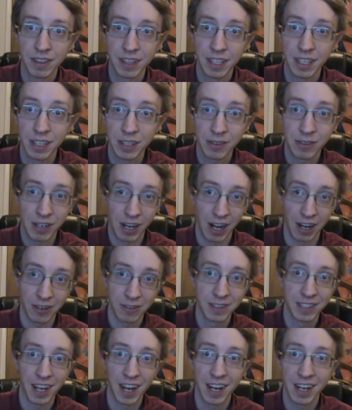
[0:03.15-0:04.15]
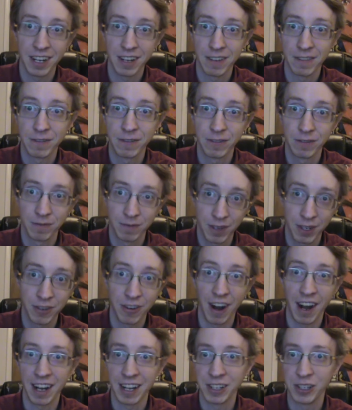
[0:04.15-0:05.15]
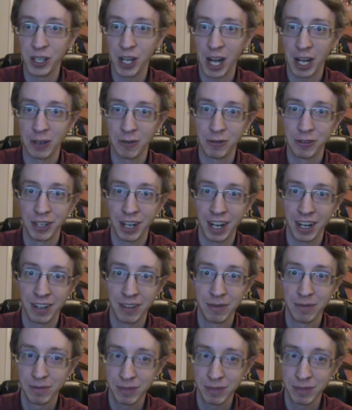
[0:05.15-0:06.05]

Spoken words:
the shadow side of the Drac and Shadow channel.